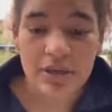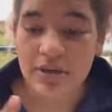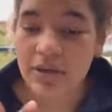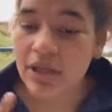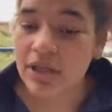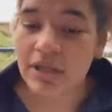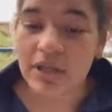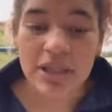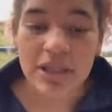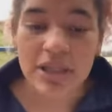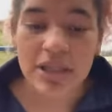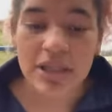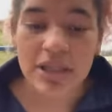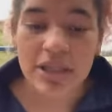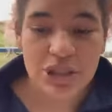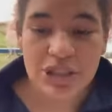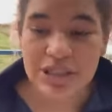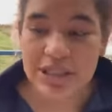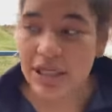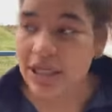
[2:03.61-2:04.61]
then
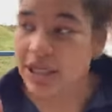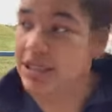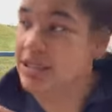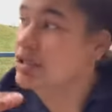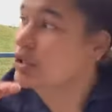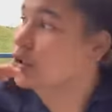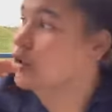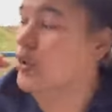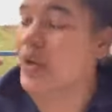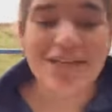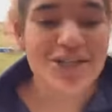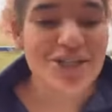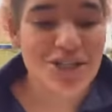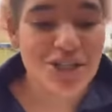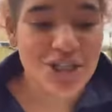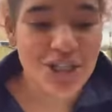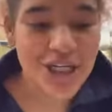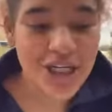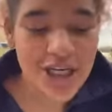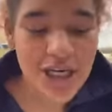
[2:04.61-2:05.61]
just ask a
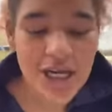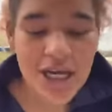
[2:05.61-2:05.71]
question.